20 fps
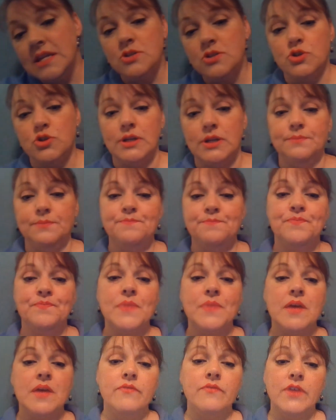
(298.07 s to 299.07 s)
entry.
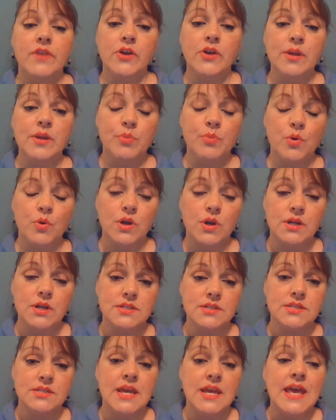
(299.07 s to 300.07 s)
Very
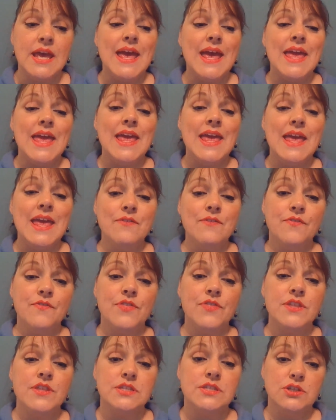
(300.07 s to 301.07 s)
important.
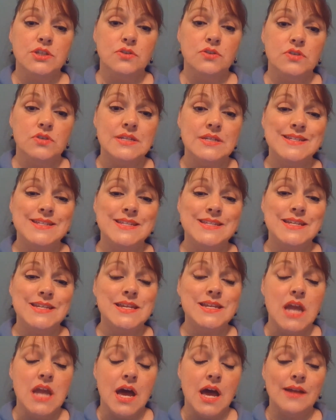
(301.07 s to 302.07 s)
If the student
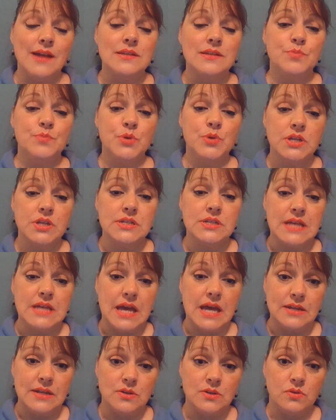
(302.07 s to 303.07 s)
did not put a
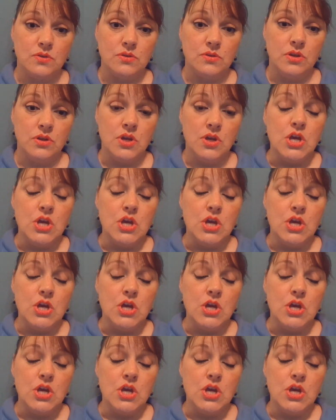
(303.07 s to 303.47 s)
title,